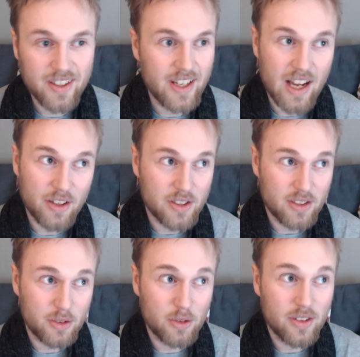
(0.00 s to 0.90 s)
And how do
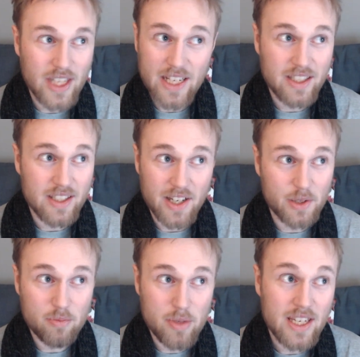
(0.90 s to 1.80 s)
you think an I N
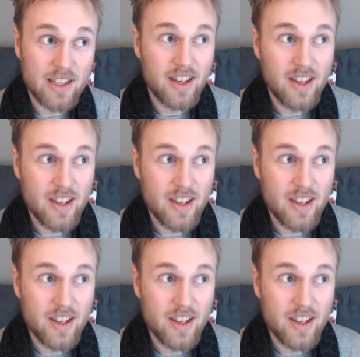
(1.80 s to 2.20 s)
F P